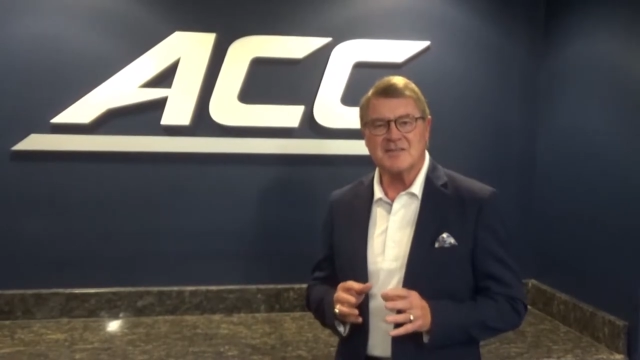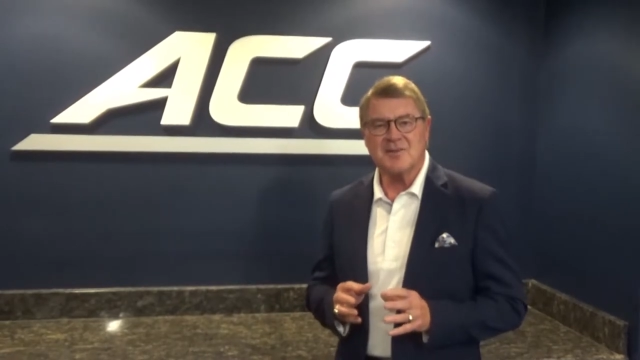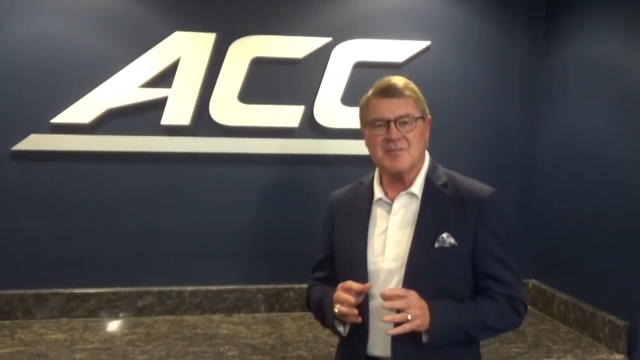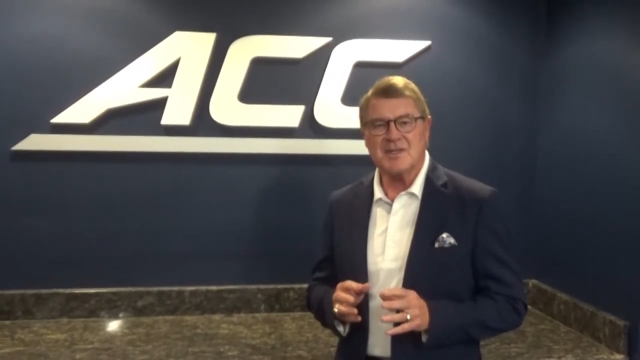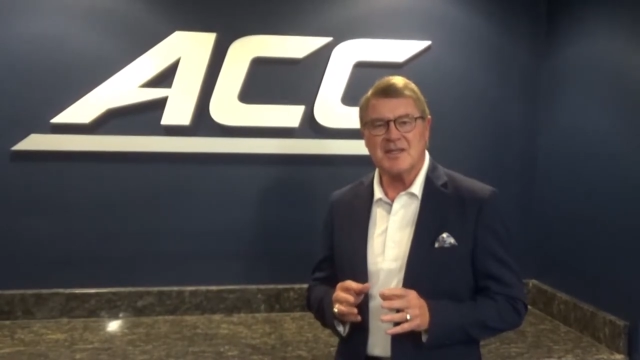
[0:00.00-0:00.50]

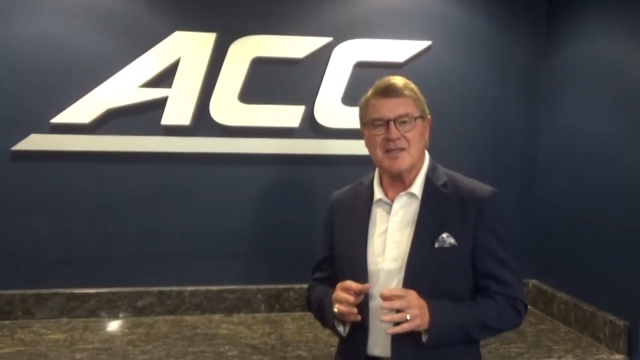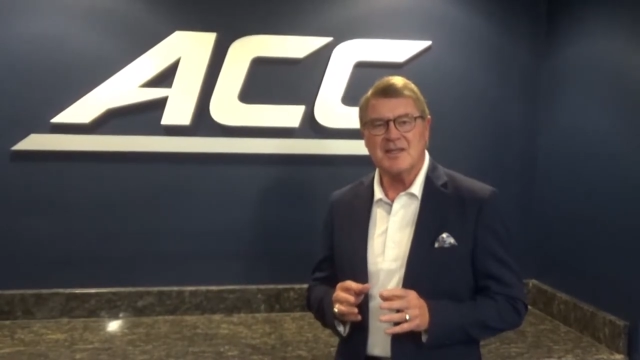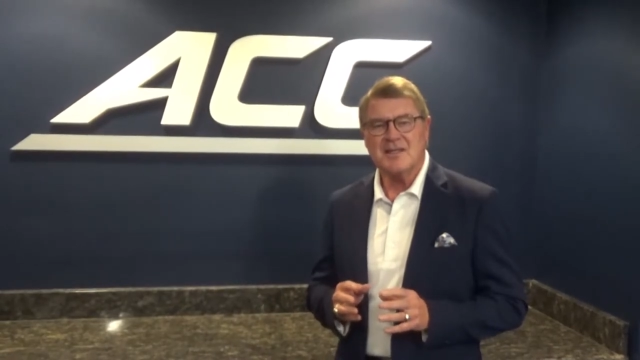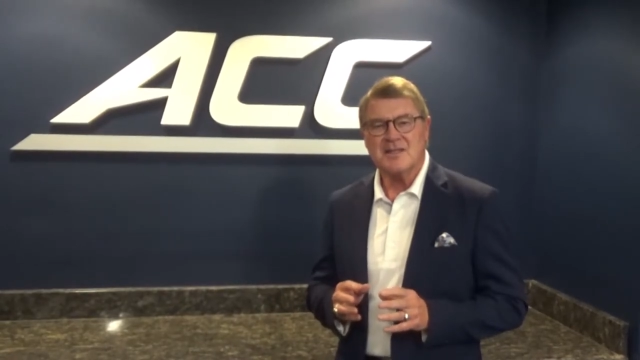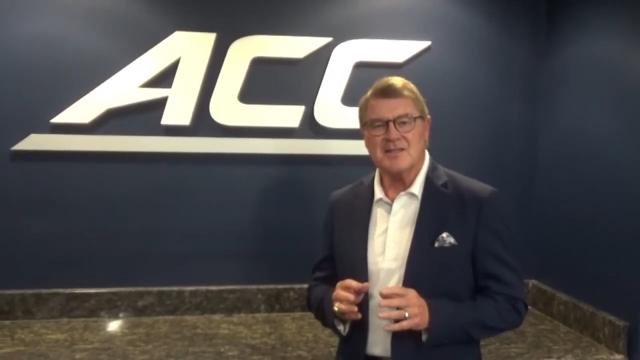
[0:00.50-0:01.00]

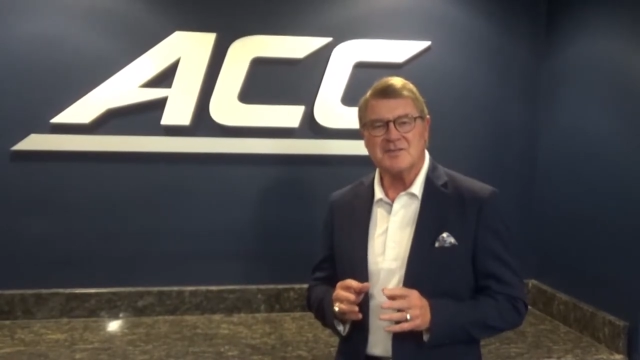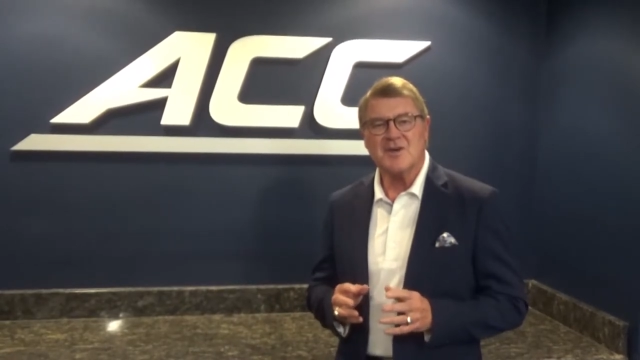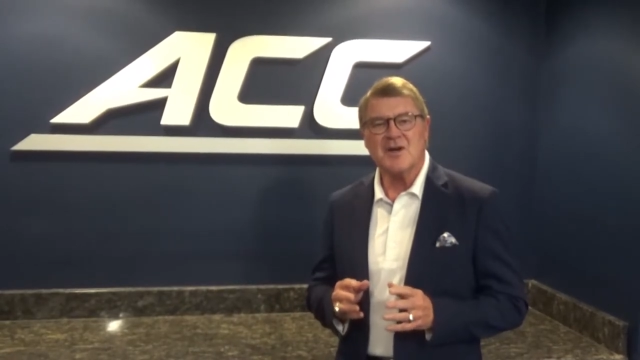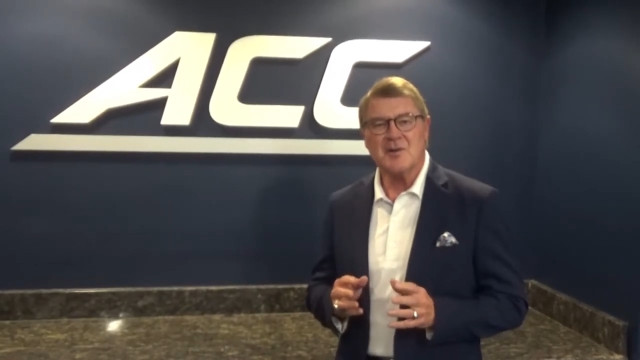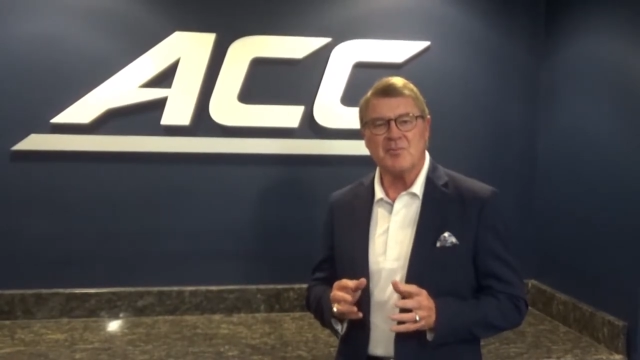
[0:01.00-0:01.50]
something that's
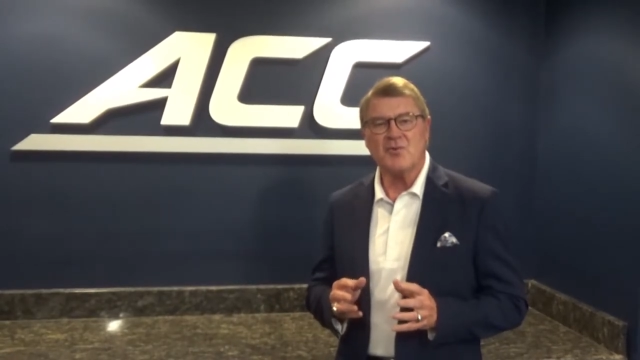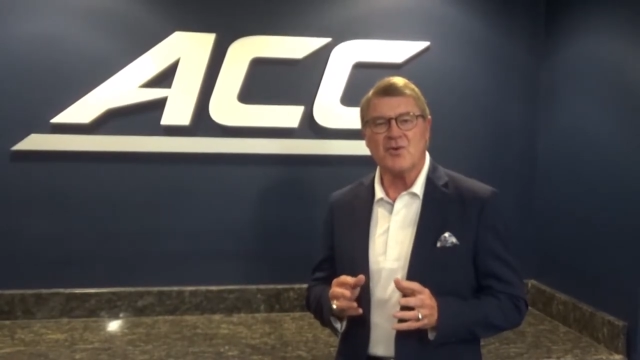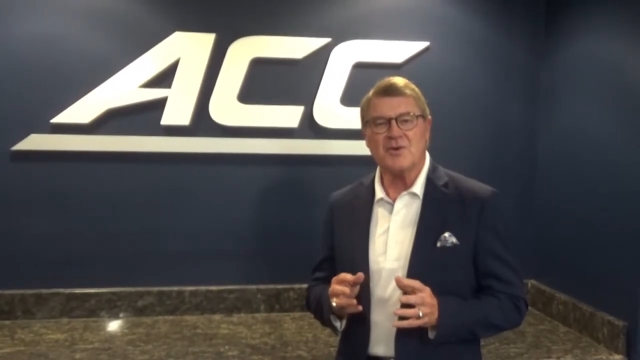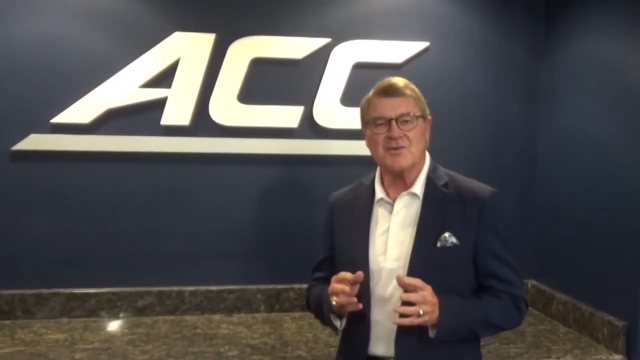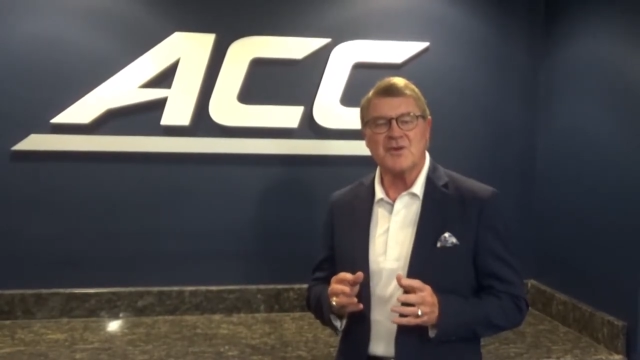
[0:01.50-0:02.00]
very
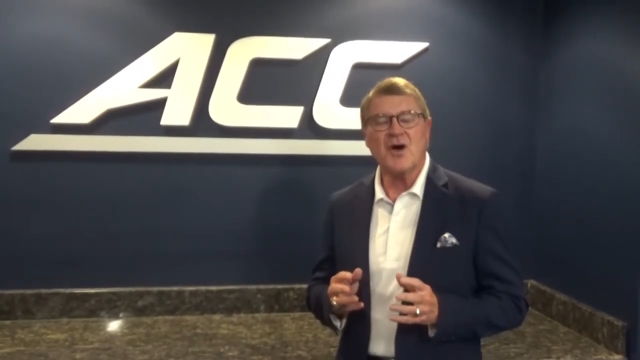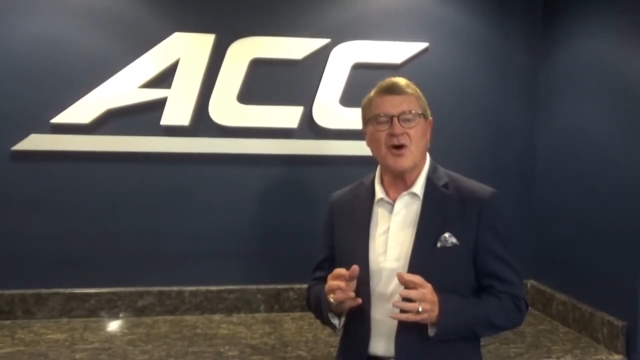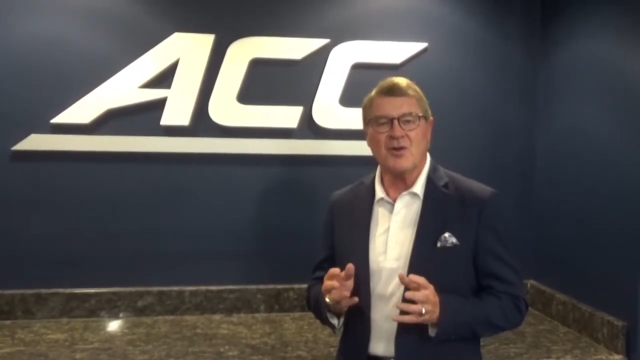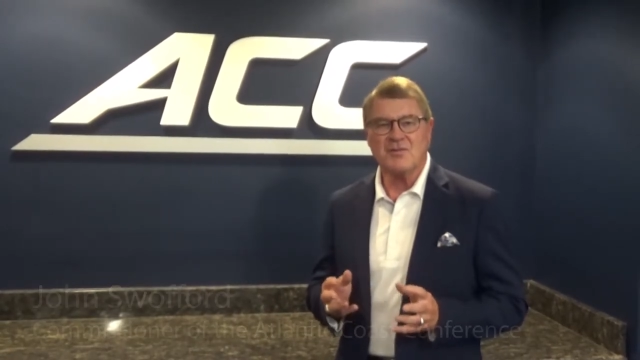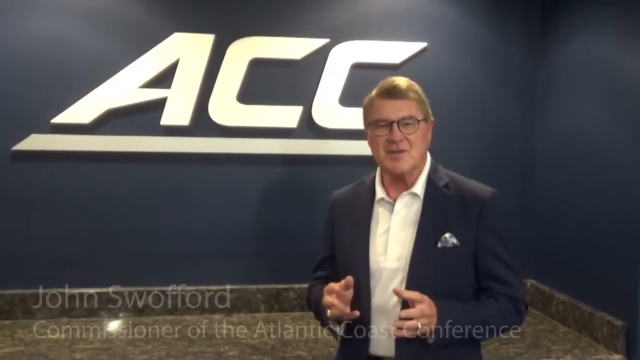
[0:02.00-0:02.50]
important to
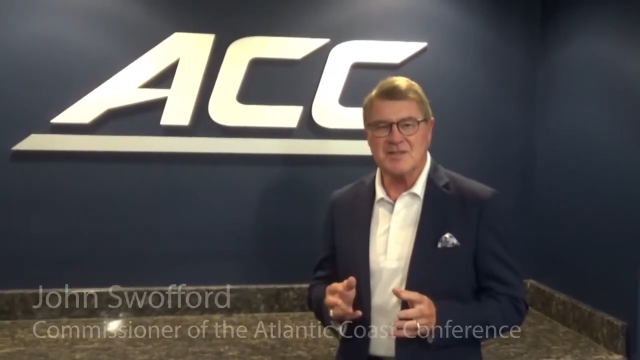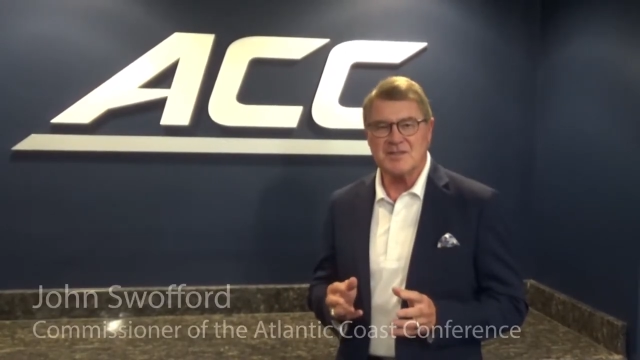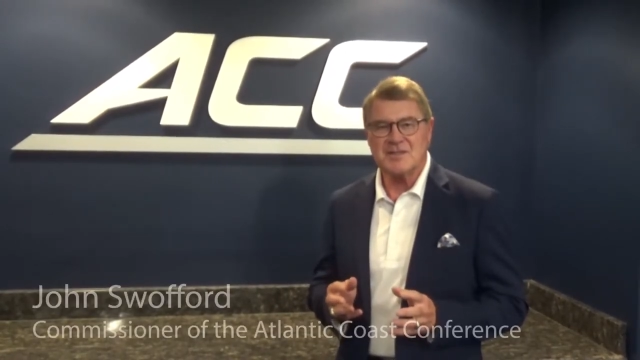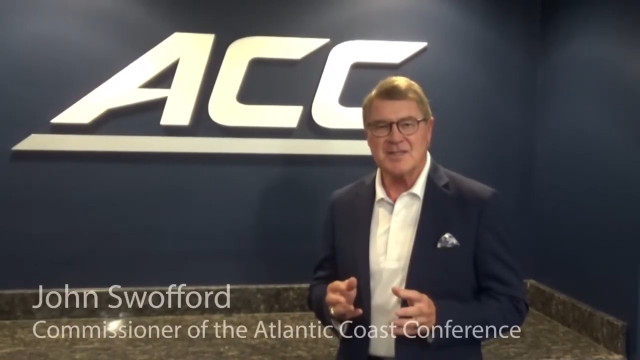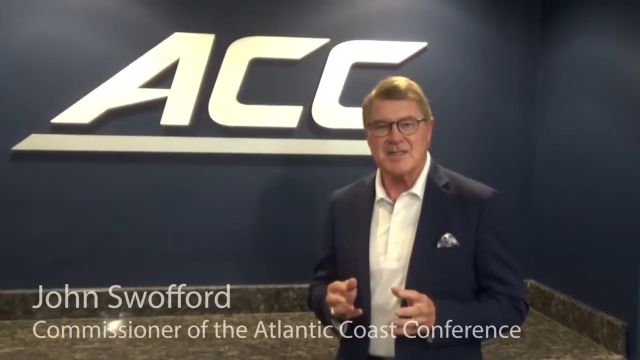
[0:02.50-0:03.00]
all of
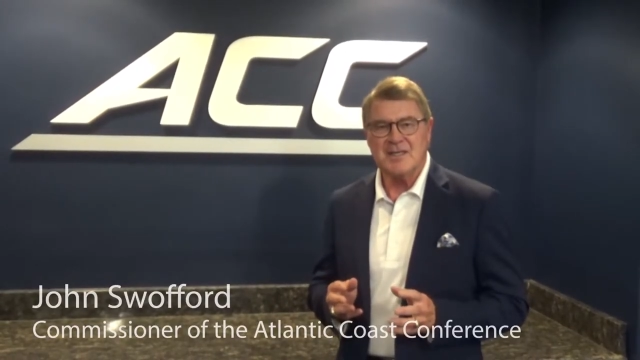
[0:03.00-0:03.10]
us.